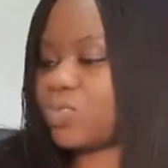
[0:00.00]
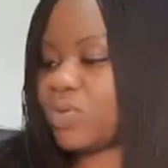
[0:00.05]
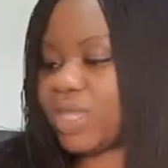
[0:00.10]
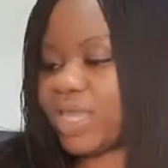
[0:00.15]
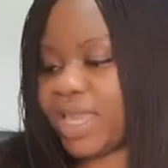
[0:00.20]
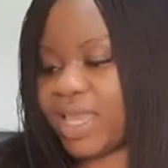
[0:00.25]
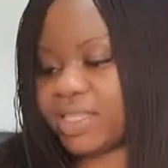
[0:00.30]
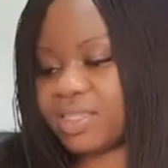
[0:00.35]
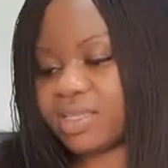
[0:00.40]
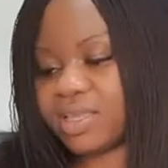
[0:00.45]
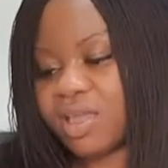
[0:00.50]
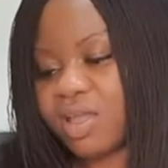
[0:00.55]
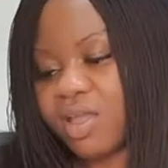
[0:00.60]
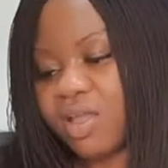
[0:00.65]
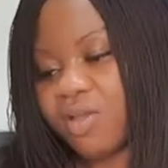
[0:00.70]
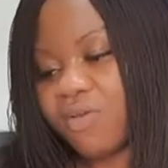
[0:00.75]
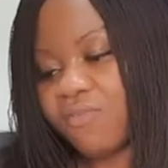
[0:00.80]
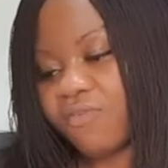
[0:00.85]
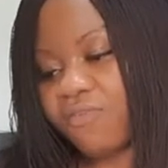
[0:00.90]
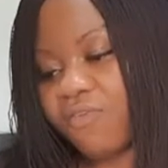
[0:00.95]
this weekend
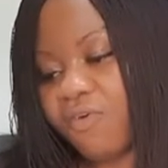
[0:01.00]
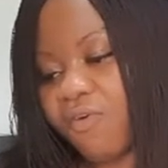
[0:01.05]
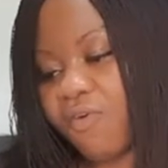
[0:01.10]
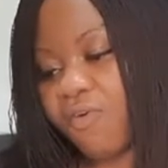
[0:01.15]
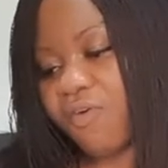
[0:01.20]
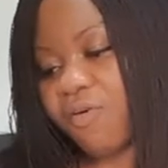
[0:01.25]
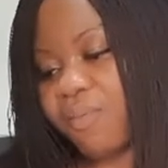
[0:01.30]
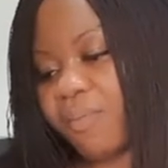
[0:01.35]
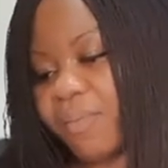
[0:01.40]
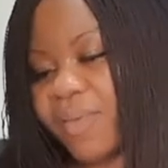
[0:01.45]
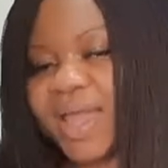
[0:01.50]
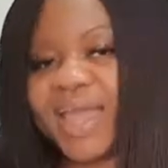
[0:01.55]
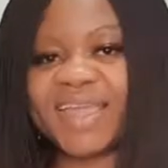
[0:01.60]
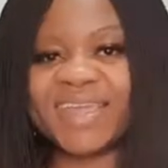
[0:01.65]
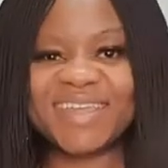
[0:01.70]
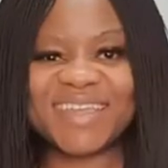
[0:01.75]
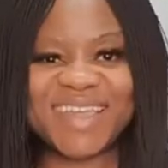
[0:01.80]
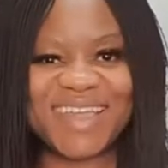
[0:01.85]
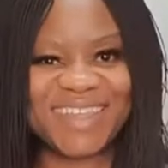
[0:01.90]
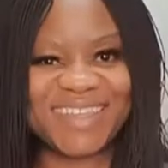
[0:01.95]
for
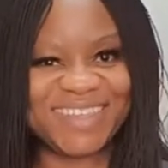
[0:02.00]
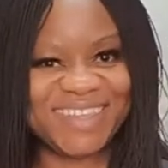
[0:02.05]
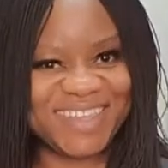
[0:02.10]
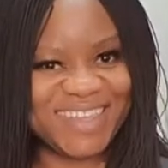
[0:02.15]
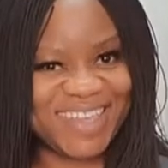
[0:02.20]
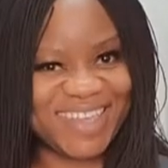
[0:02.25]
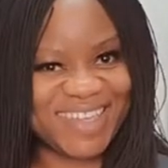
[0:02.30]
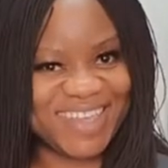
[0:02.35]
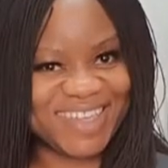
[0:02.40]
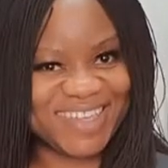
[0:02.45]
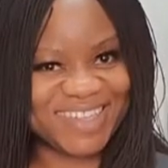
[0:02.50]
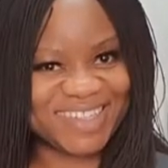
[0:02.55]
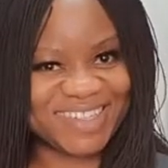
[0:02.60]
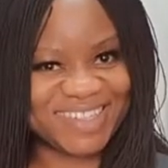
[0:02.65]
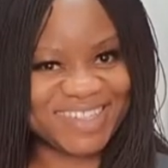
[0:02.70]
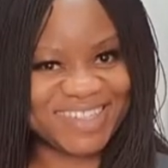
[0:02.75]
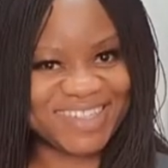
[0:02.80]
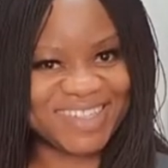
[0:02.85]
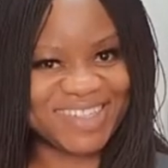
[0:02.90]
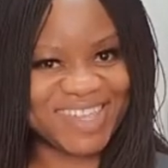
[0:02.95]
my
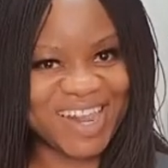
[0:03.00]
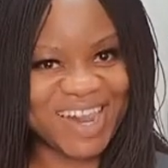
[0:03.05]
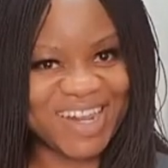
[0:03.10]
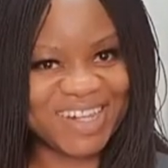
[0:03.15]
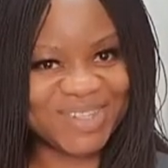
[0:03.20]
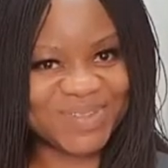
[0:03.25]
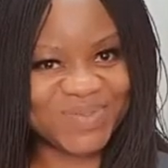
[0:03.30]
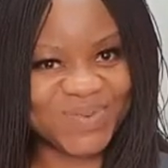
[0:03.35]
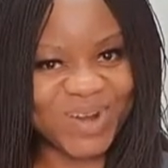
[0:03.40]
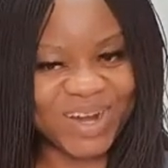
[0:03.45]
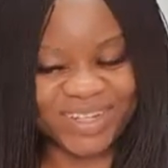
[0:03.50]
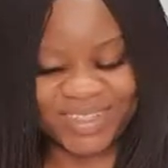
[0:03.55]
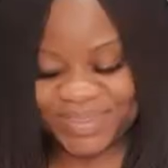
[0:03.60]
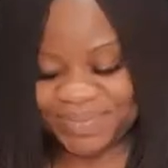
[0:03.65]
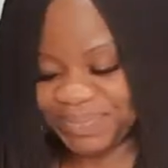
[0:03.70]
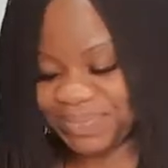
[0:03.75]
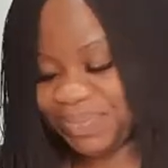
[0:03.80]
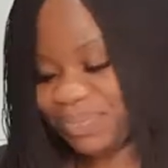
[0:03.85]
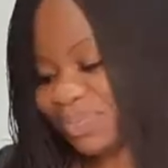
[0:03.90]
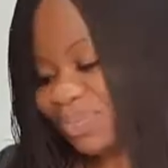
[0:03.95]
niece. She turned
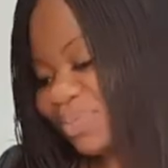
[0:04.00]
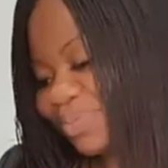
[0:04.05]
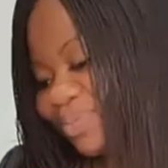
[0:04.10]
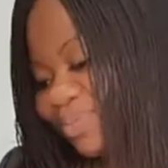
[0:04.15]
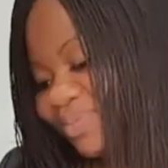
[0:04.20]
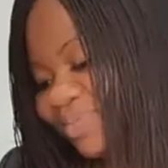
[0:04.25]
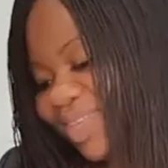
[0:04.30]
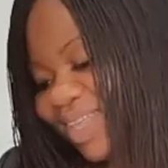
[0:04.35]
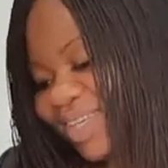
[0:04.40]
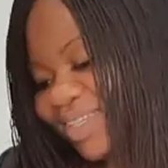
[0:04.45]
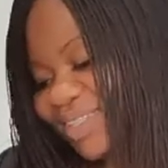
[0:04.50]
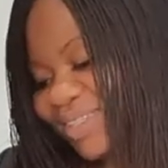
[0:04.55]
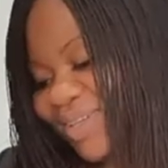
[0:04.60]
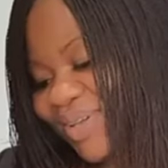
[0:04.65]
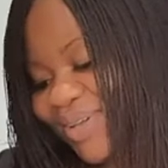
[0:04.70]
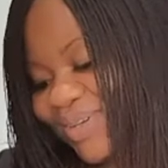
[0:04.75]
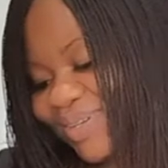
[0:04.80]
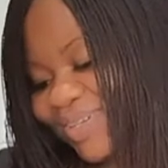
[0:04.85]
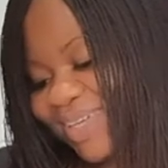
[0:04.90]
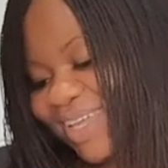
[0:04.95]
one.
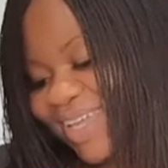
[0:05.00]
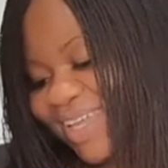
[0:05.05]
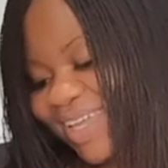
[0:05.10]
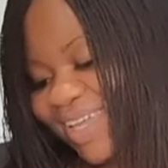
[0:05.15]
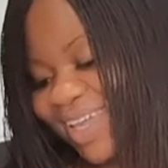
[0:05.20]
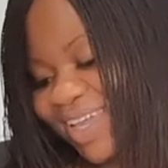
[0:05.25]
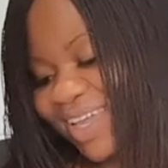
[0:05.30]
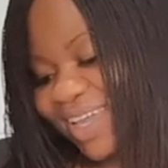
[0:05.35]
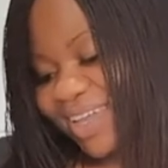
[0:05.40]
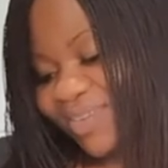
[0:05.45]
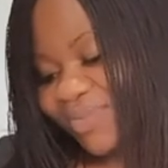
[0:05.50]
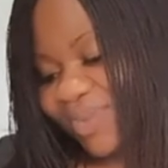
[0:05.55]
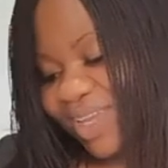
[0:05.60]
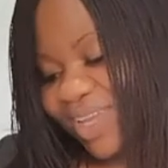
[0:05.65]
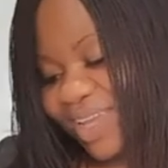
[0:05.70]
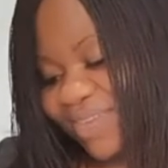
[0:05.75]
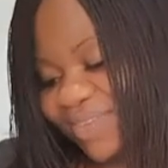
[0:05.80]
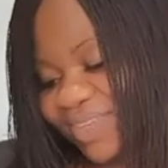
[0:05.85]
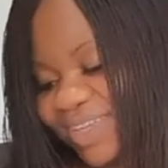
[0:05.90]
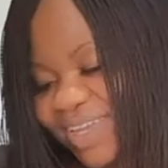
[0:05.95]
So uh,
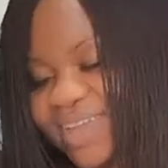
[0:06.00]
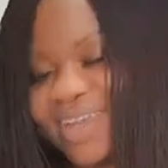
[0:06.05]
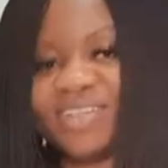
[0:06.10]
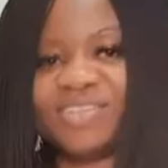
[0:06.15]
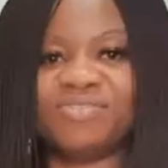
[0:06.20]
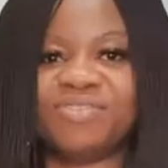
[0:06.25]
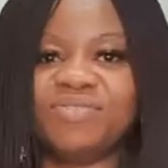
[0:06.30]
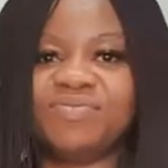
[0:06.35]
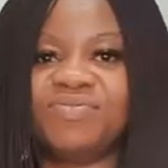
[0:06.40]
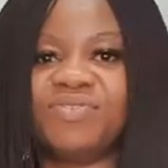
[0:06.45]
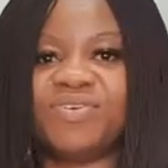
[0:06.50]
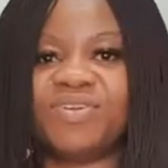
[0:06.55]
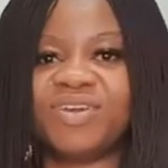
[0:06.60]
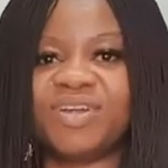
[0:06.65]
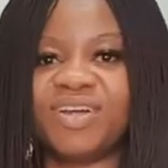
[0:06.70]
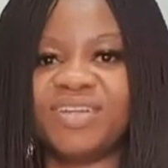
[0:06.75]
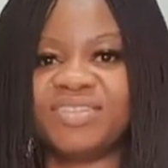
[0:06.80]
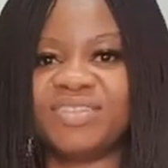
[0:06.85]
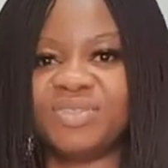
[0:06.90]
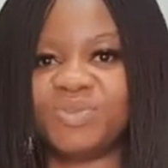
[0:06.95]
we're having a gathering for
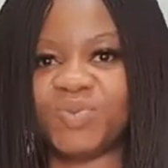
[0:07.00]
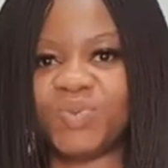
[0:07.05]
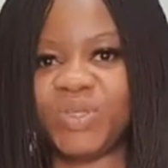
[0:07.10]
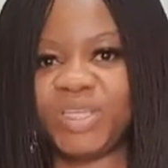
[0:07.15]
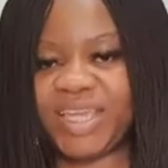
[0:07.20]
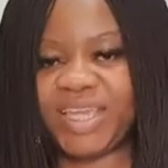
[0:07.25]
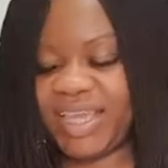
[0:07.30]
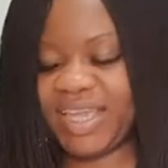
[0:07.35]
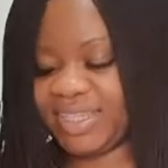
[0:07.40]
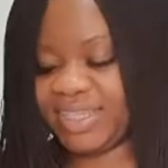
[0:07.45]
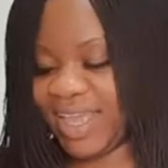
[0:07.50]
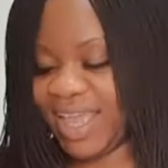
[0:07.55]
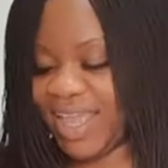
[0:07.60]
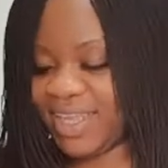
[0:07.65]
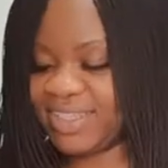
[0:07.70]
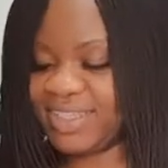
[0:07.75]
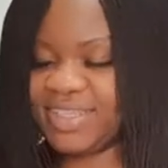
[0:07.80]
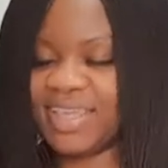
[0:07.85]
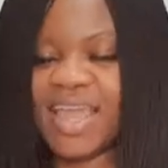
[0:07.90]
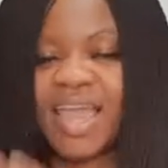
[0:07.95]
her this weekend
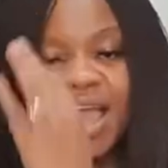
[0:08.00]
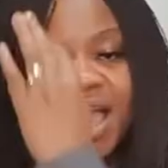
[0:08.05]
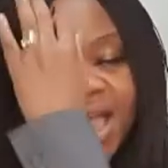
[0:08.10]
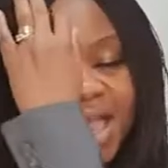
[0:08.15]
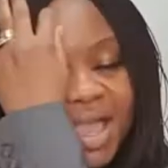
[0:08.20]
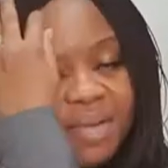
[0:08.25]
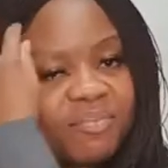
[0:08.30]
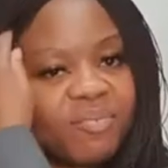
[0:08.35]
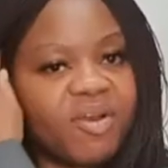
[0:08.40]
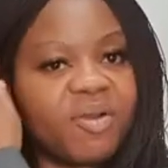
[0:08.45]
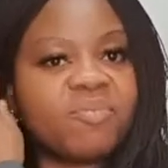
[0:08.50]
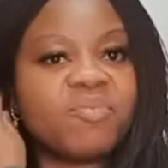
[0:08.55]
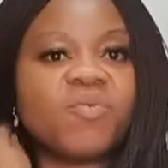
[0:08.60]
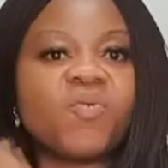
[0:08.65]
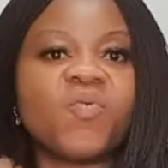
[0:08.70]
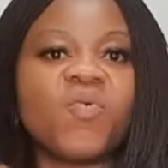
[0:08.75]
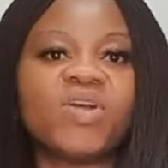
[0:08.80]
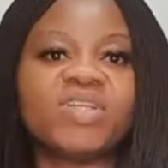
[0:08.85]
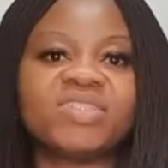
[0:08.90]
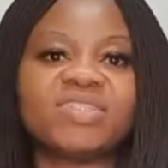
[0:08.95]
and her
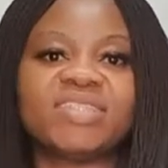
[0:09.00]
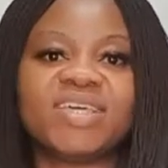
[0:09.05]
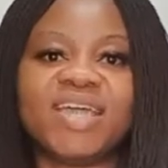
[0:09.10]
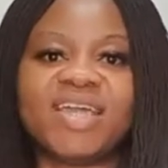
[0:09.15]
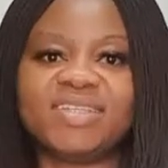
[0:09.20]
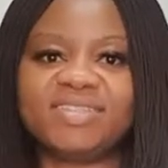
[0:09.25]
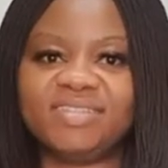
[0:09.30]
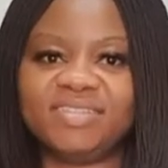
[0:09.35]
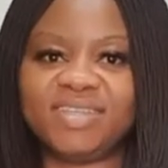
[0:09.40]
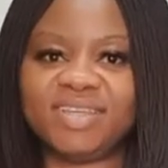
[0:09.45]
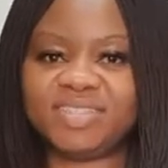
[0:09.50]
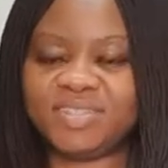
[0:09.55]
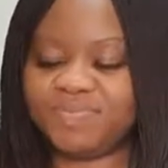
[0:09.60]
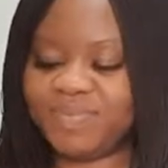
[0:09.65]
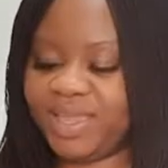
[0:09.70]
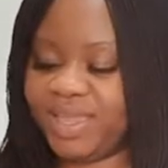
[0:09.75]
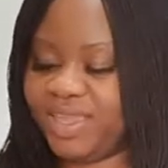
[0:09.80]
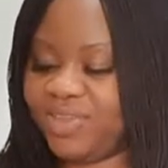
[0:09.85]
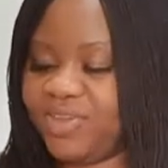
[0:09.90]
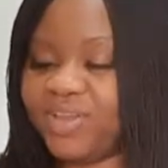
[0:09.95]
mom wanted,
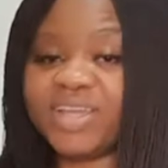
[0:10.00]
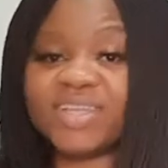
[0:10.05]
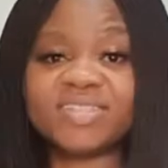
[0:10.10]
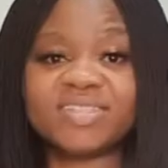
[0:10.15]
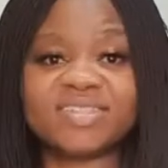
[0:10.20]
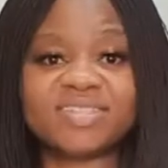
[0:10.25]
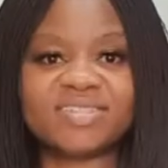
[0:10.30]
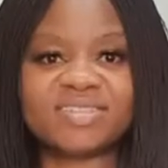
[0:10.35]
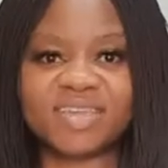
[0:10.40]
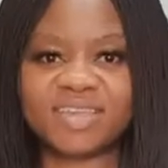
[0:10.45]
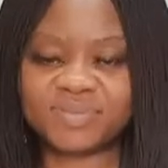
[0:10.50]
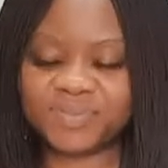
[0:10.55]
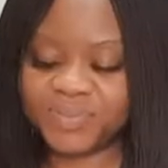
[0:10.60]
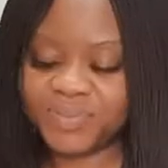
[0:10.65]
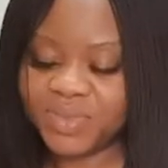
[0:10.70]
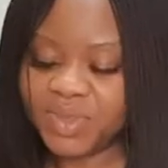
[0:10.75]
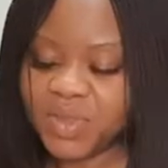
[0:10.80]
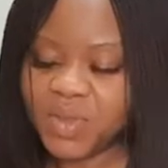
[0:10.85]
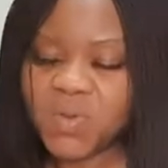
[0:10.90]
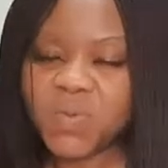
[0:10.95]
that's my younger sister,
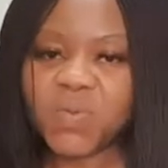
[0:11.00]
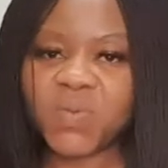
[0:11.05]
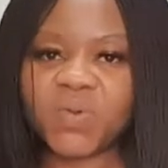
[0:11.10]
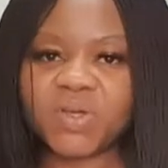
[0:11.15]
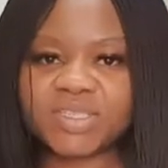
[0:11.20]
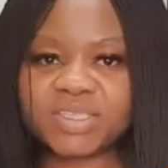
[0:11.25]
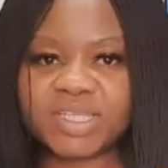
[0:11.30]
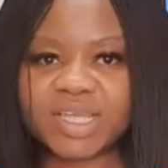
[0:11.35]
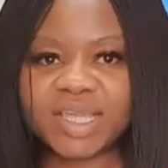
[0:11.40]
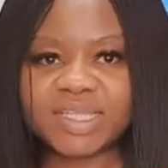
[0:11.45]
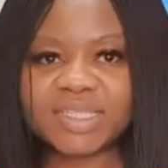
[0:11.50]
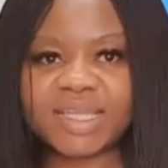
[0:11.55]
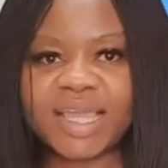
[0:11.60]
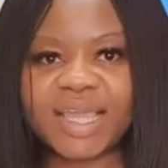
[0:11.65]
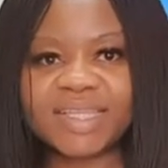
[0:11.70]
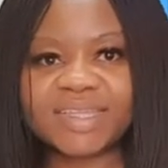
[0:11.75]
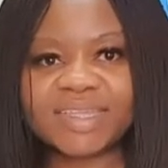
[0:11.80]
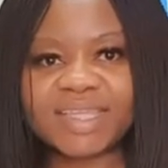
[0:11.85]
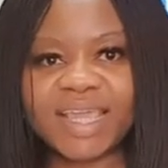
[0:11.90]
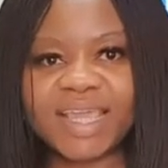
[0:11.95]

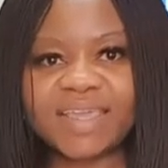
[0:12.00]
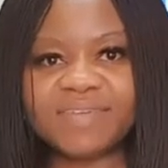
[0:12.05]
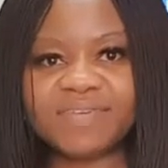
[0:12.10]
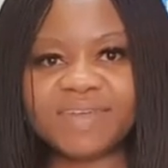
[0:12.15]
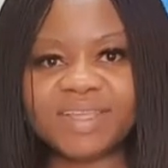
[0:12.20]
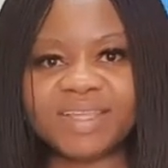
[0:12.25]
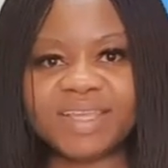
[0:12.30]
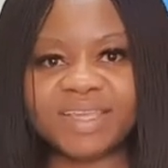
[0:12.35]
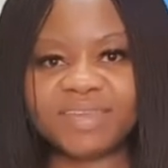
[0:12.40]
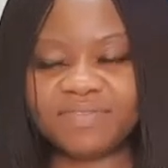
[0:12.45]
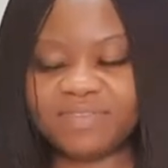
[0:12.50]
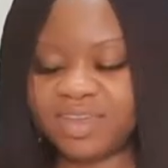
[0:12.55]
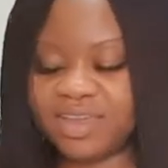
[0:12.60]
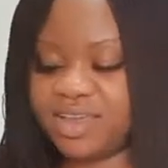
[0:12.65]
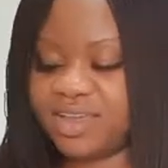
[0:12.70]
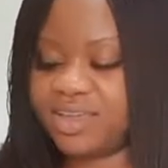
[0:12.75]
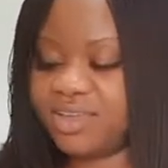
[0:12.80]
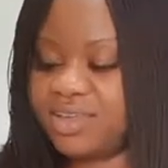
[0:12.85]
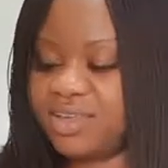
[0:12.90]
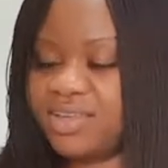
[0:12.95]
wanted a Dave and
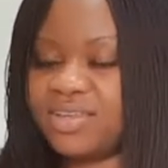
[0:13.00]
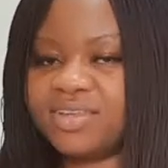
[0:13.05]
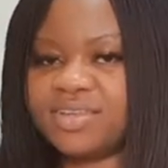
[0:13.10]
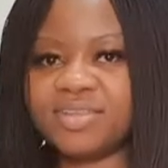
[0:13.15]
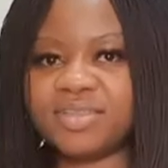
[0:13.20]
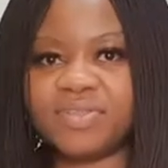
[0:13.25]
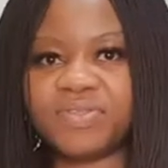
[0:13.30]
Ava